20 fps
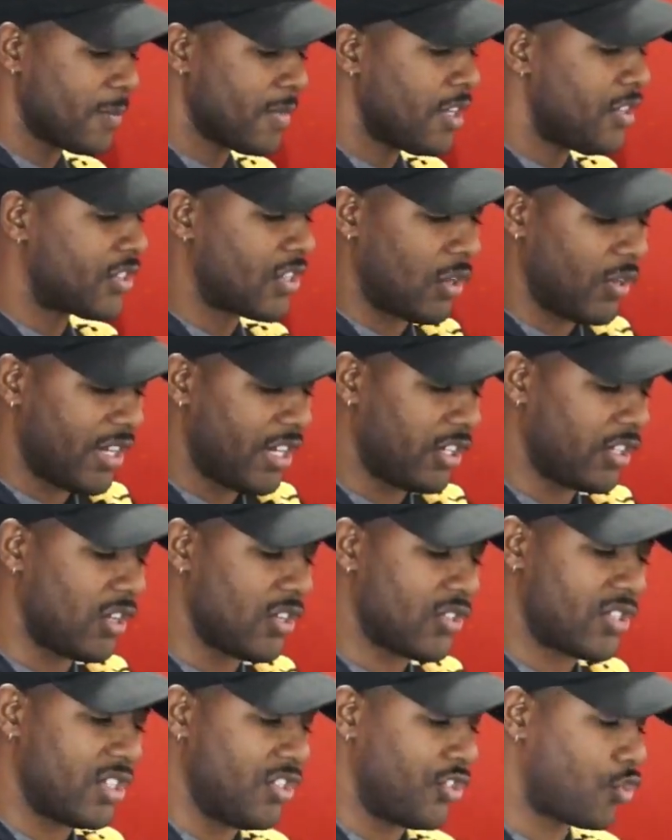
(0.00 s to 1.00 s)
So here
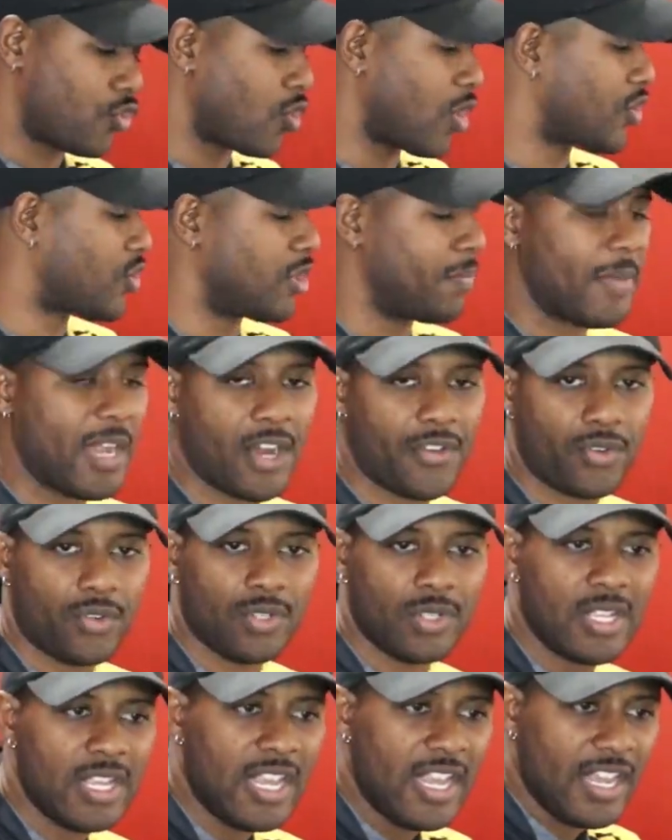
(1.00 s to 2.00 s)
goes the instruction
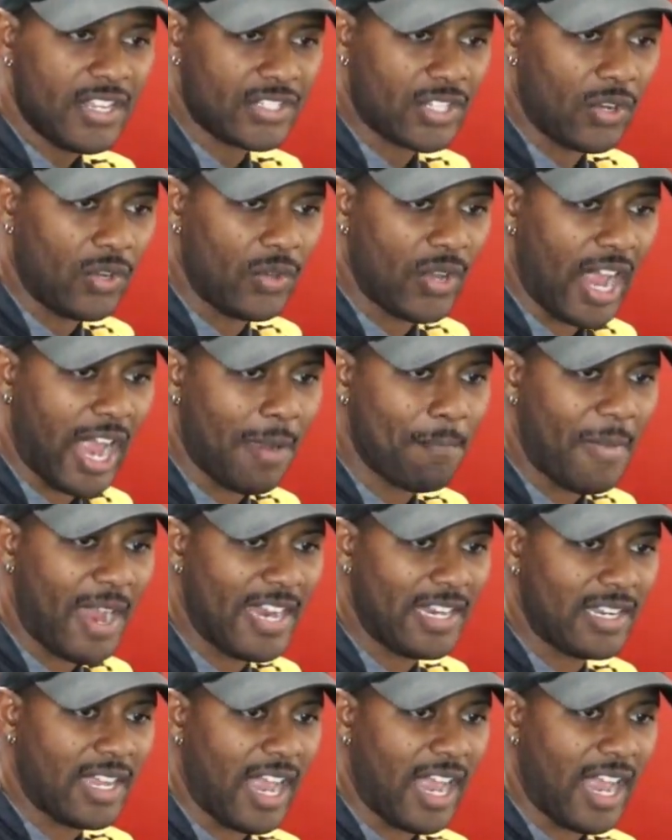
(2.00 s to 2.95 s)
manual. So I might